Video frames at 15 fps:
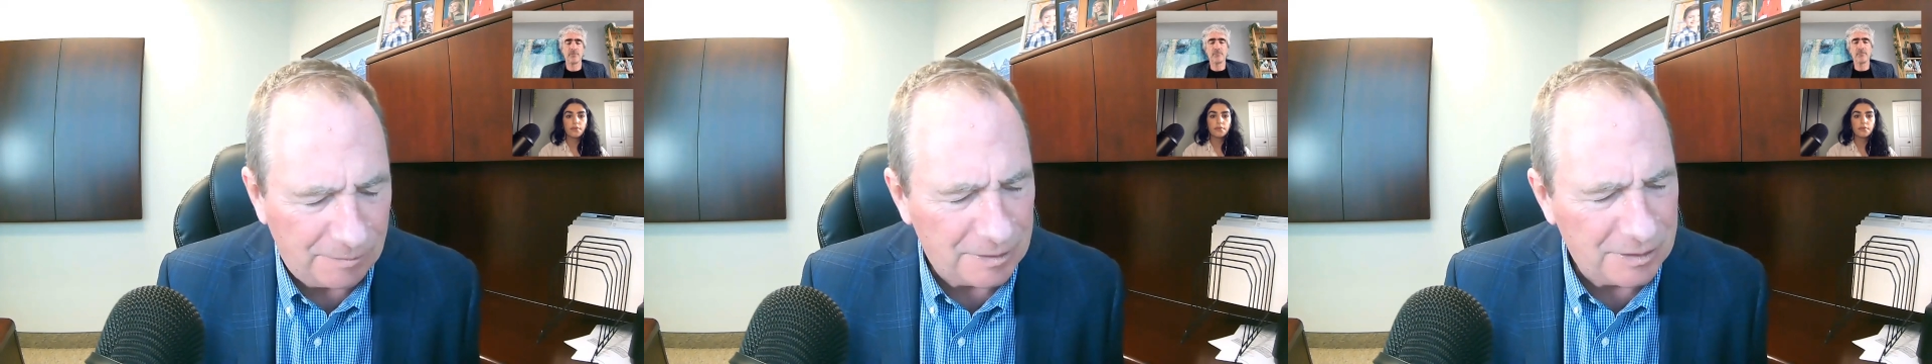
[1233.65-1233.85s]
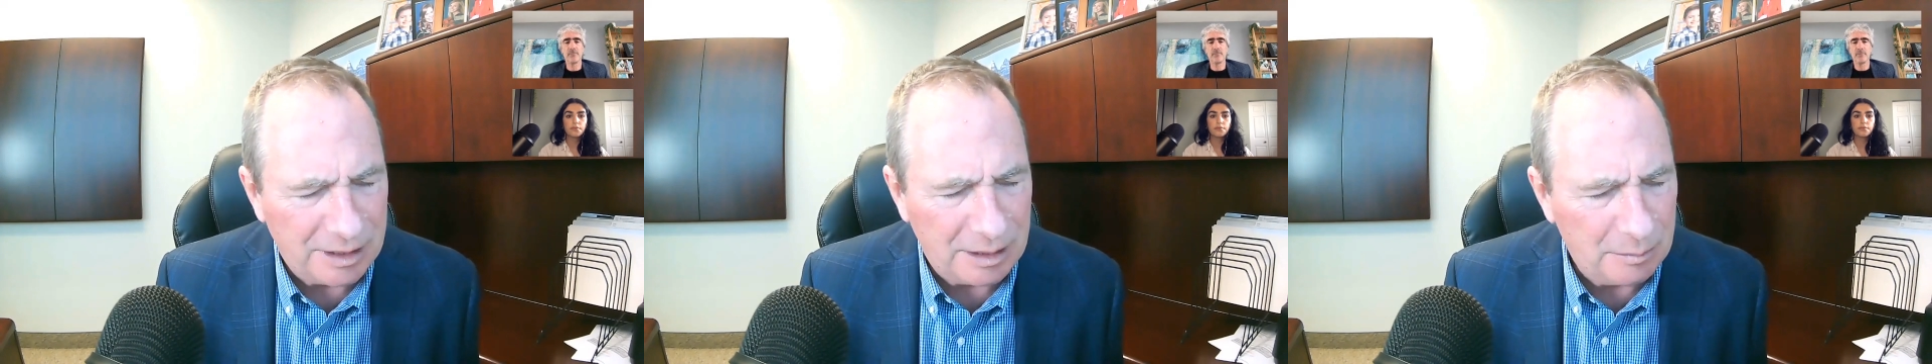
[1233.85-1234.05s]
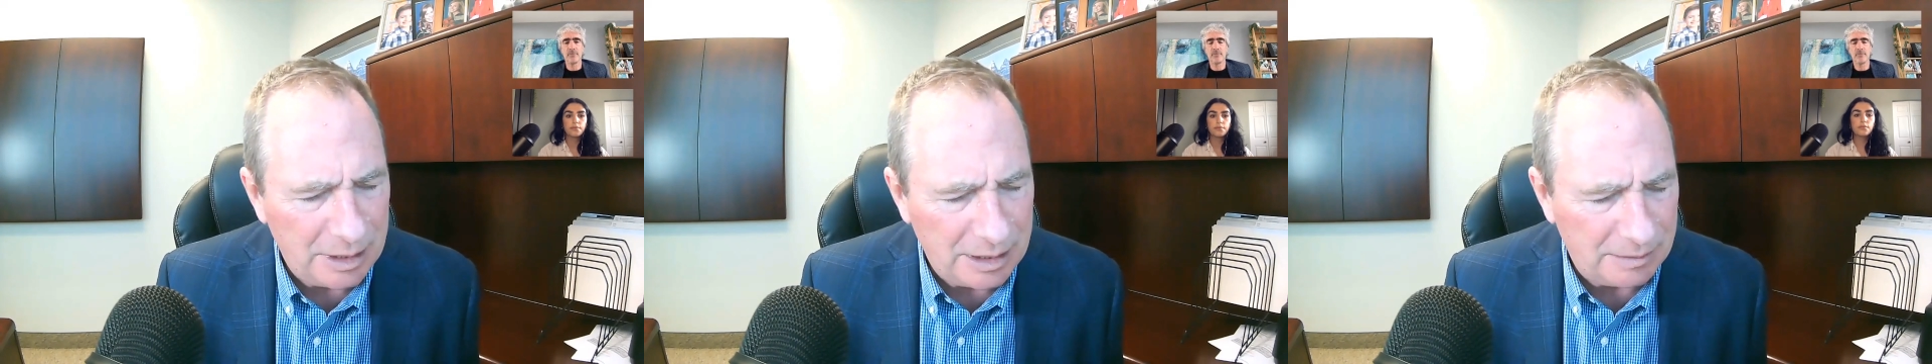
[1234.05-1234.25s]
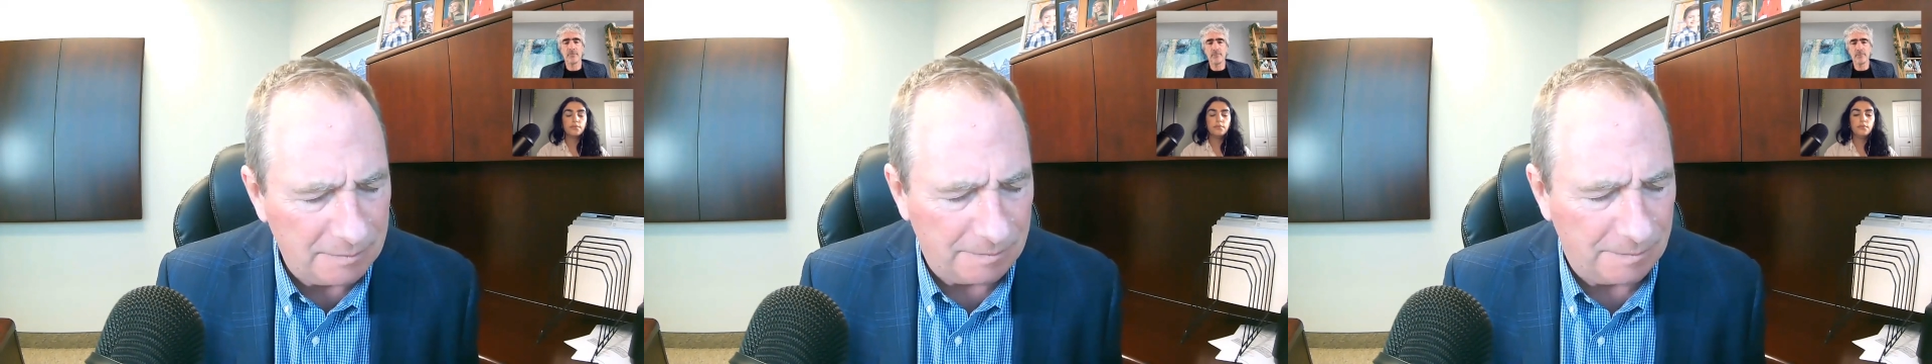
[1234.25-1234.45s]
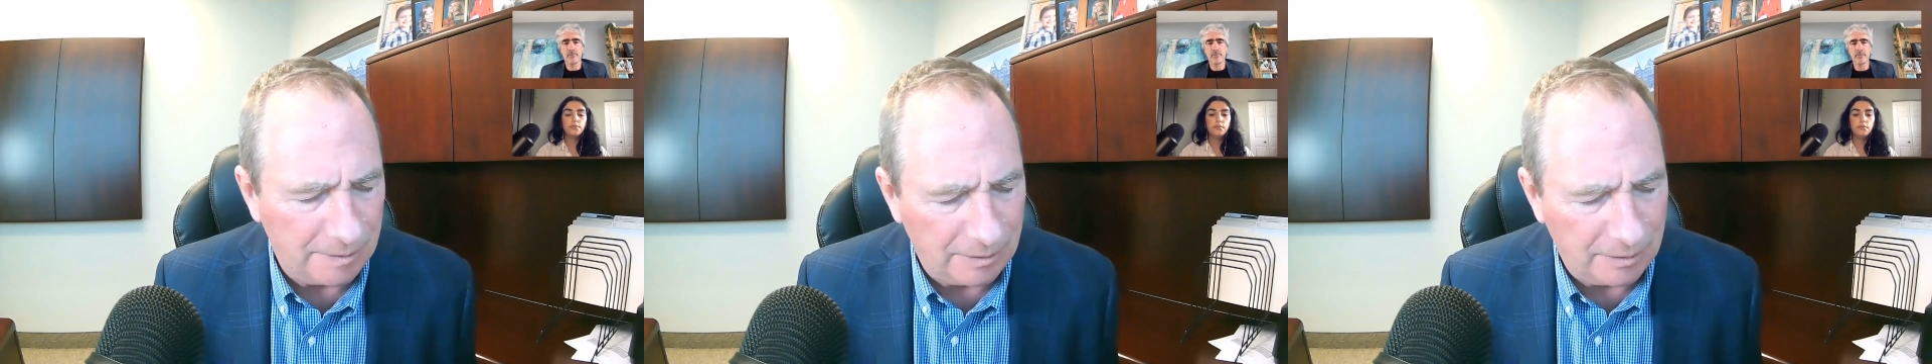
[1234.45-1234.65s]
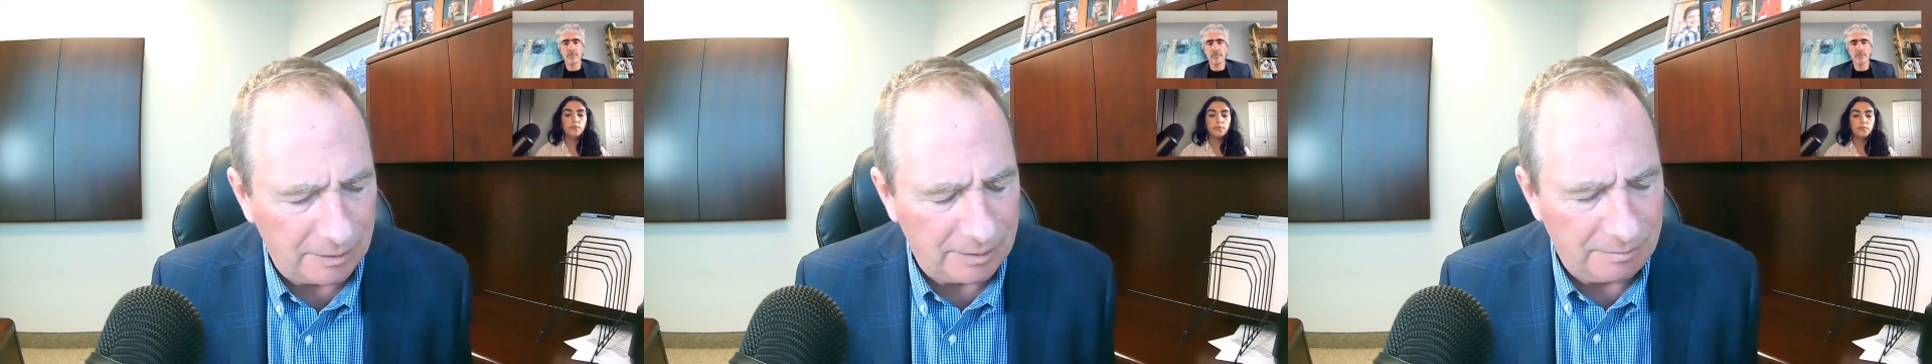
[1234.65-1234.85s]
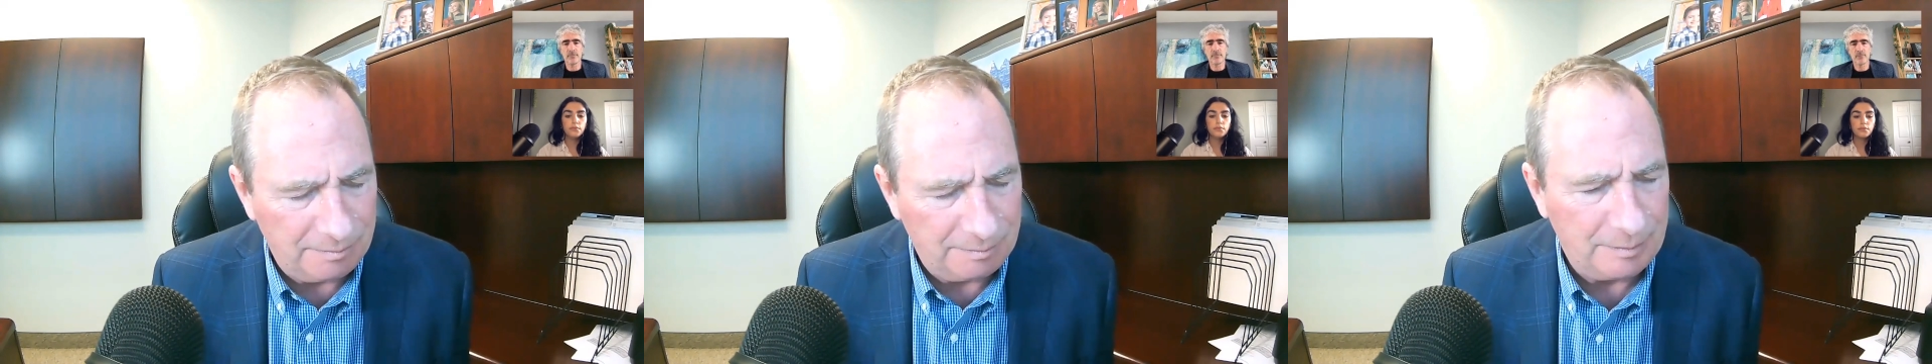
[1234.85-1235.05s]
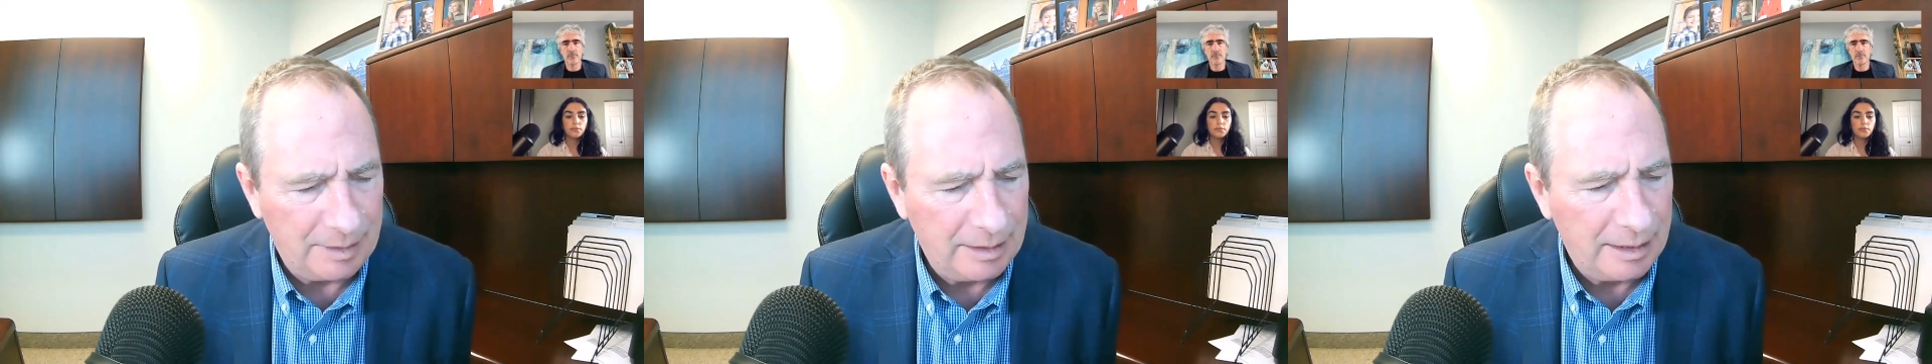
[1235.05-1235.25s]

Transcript: for some reason, feel,